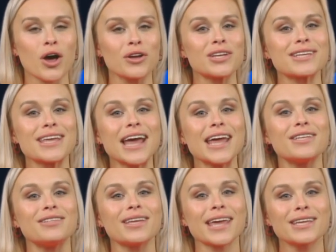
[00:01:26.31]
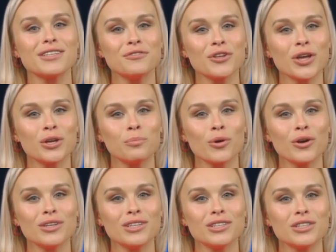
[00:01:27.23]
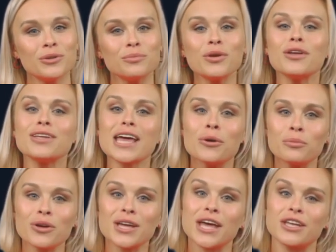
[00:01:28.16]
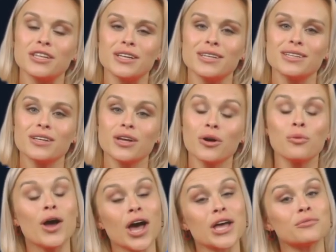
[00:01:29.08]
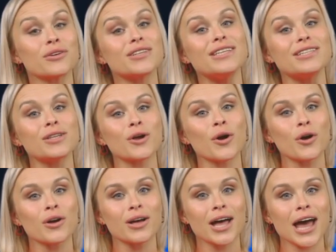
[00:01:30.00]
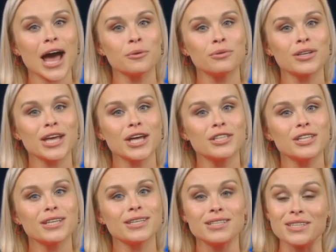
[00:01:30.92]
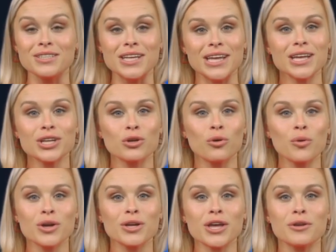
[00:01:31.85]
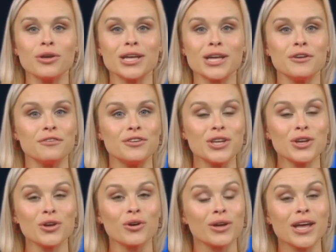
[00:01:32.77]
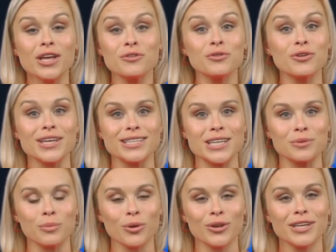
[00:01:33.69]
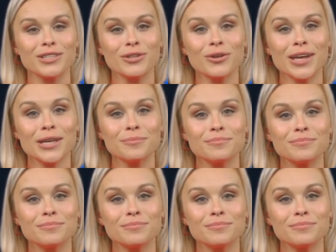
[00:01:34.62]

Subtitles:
architects, and developers to build applications that align with this goal, applications that they can quickly reconfigure and reassemble easily.